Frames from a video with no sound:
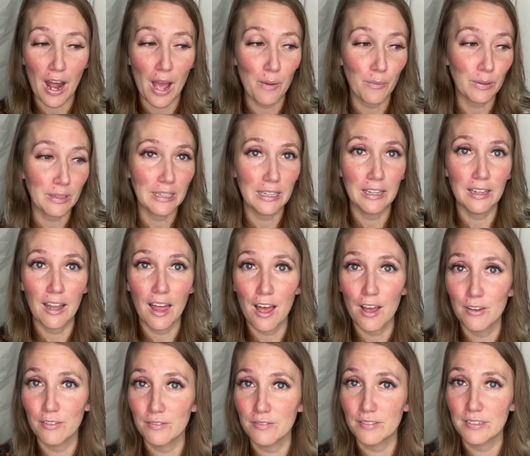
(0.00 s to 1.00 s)
I would
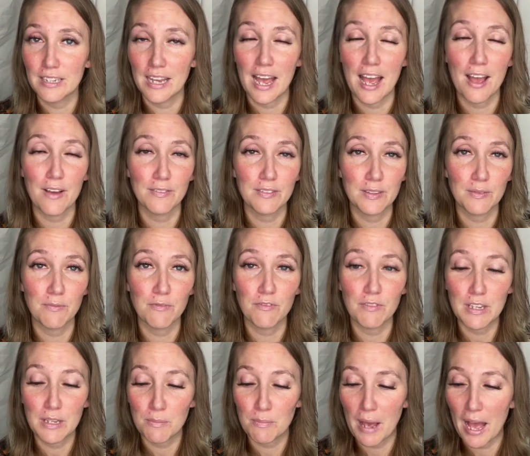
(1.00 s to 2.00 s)
love to have some
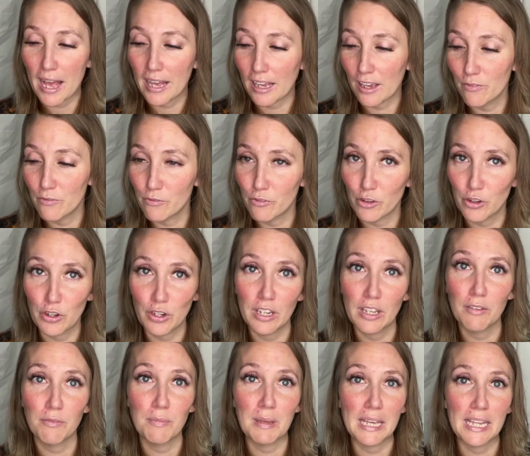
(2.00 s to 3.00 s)
feedback and for you to
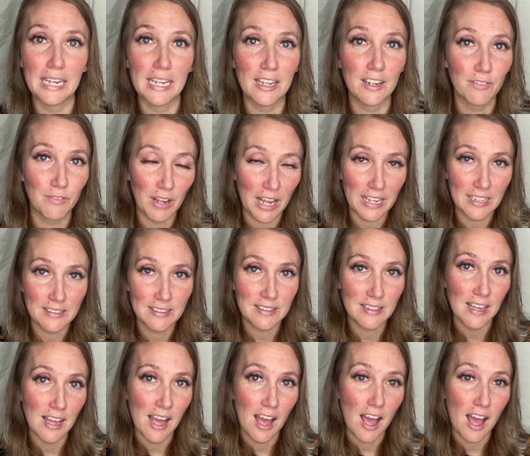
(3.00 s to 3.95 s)
give me any advice